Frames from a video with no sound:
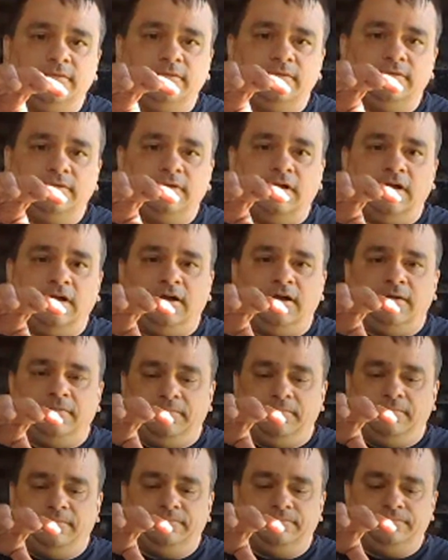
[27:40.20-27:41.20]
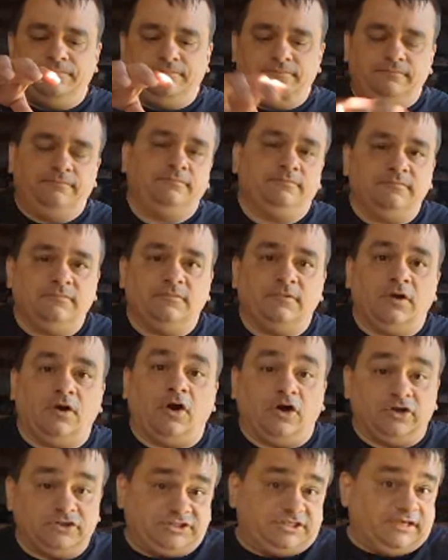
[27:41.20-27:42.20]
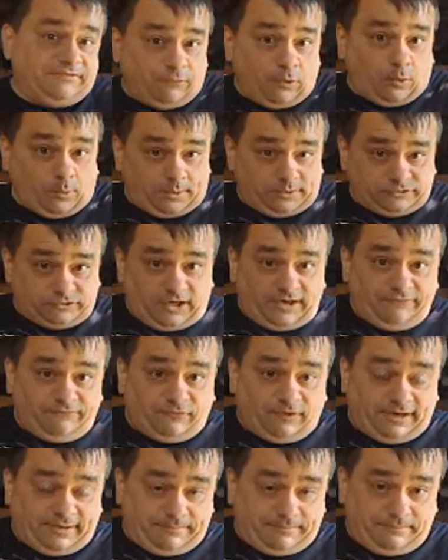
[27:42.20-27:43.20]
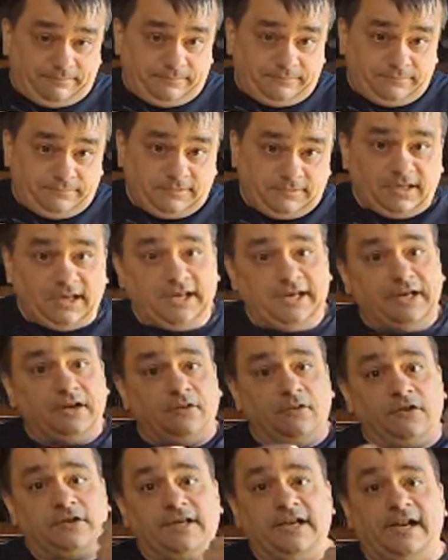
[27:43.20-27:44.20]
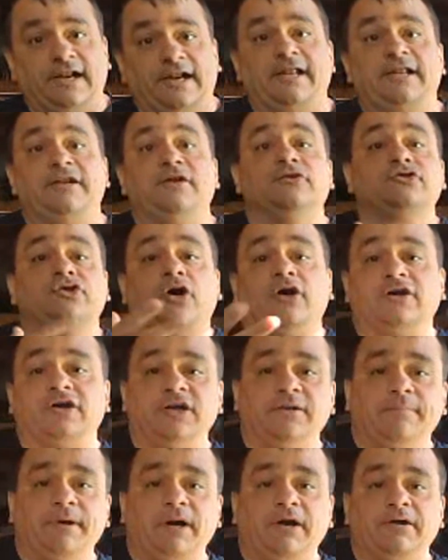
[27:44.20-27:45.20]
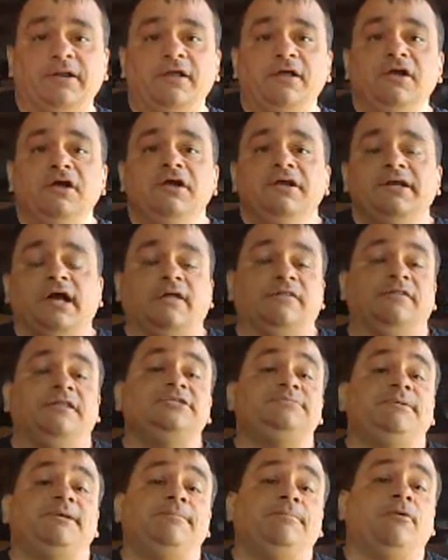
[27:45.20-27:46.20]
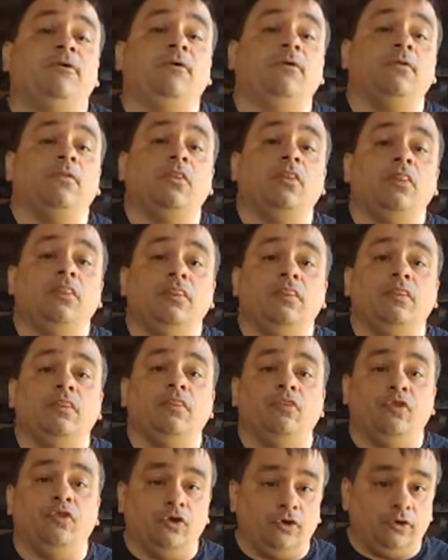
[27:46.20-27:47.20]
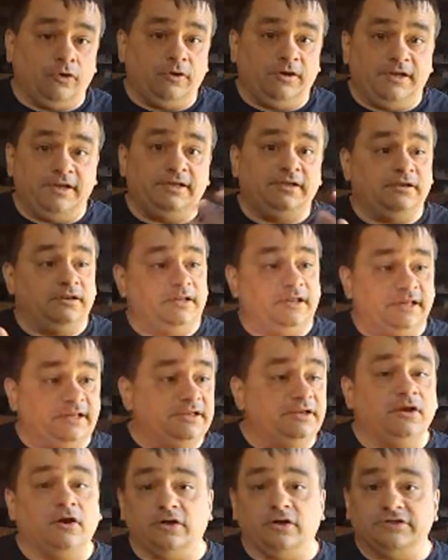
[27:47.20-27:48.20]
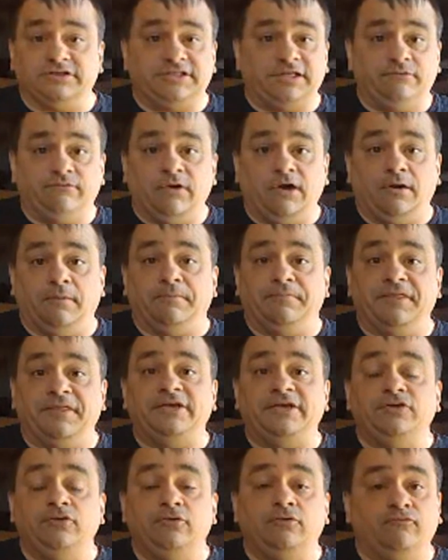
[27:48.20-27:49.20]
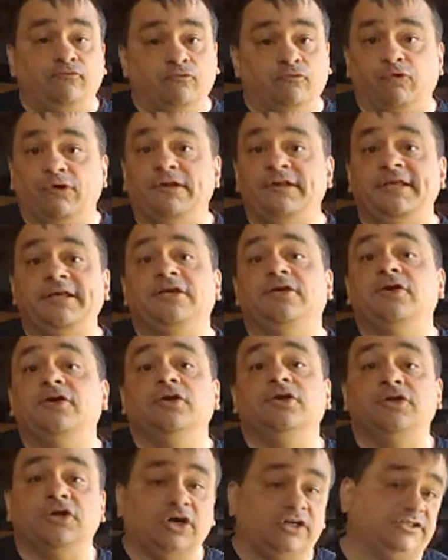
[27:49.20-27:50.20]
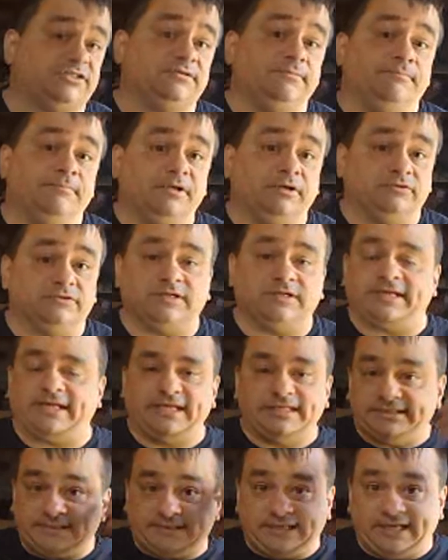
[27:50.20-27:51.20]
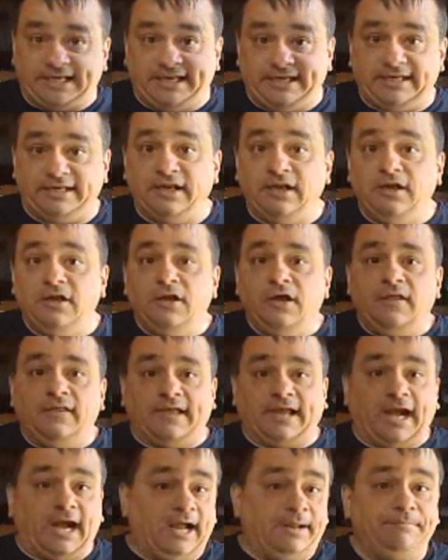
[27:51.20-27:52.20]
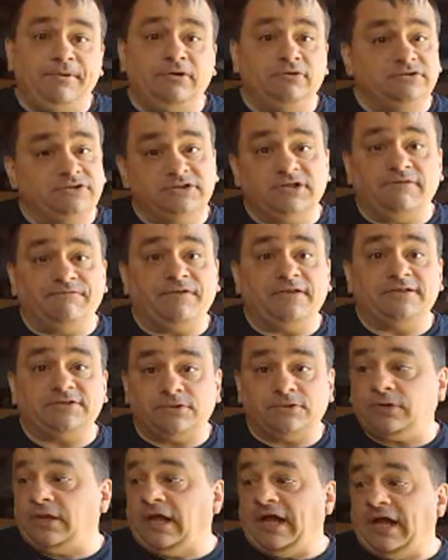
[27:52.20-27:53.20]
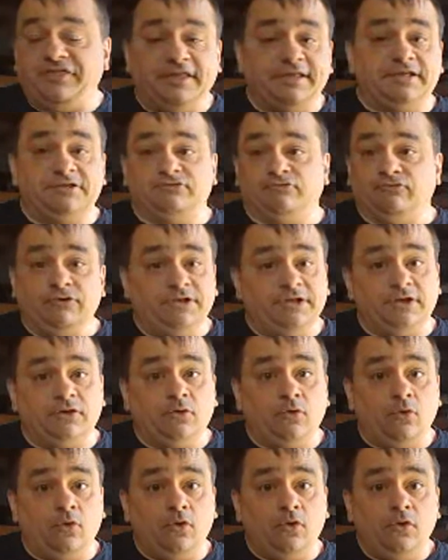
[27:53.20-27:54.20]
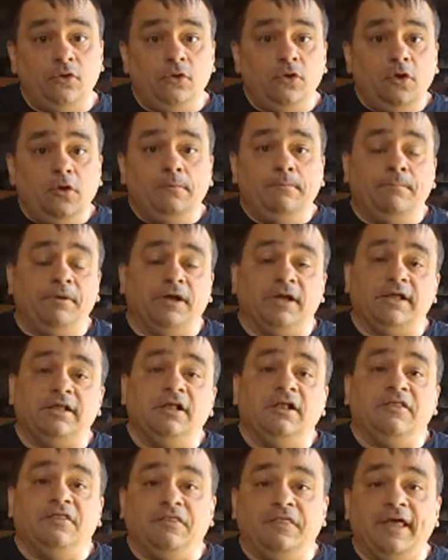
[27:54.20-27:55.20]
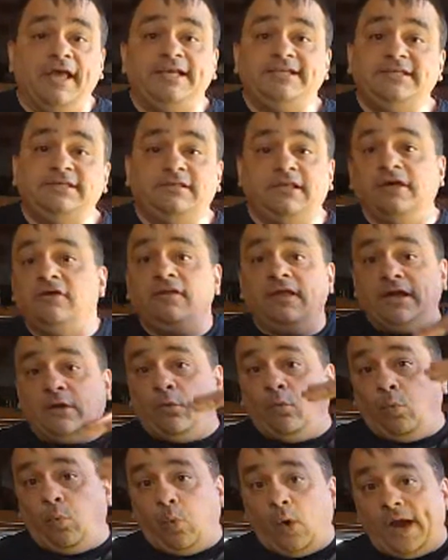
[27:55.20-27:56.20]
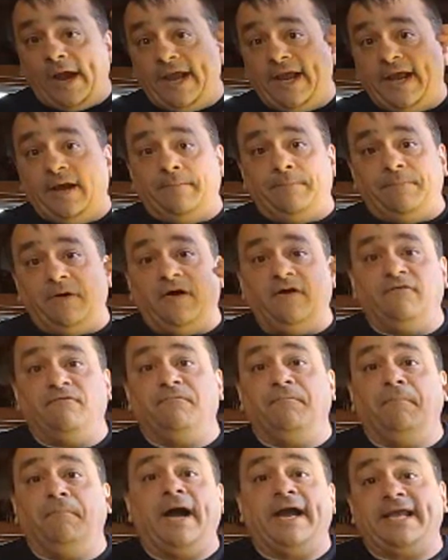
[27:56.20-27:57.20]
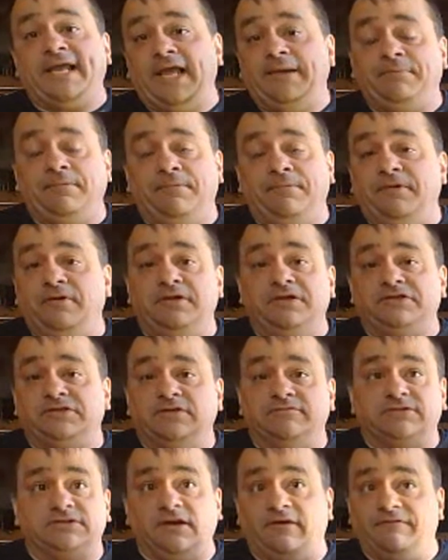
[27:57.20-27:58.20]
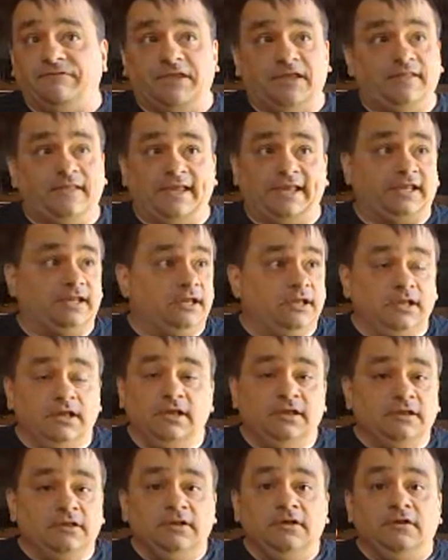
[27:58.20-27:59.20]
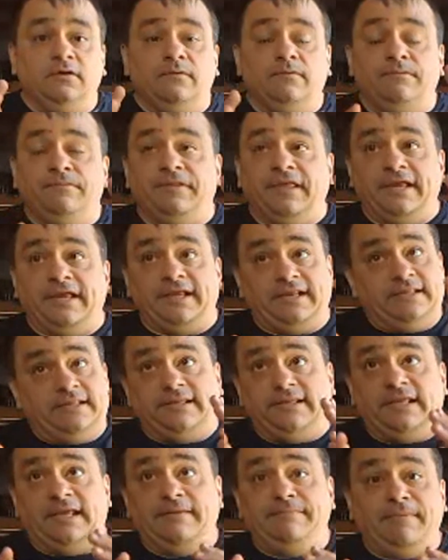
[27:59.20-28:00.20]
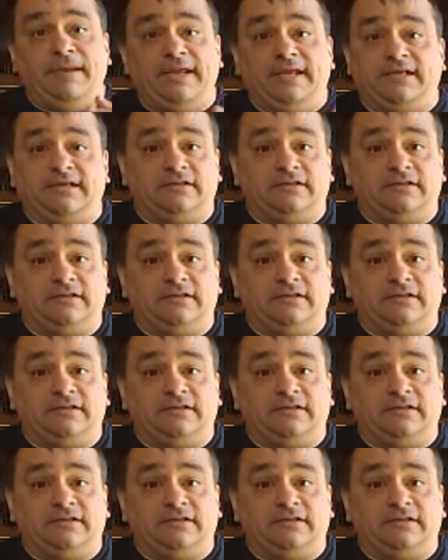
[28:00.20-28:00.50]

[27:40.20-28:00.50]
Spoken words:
RC four-wheel drive frame. And they're looking at it and they're talking about it. Now, these people, they're in the RC realm. They do really good custom builds. Like insane. Like I build stuff that's I think is really cool, but they're like way above my capabilities of stuff. They're like they make